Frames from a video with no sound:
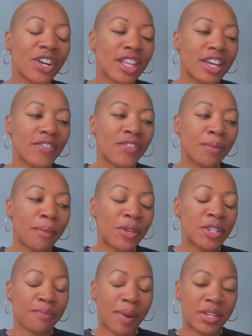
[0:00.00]
really for
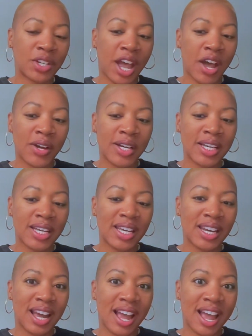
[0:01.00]
most of my childhood, I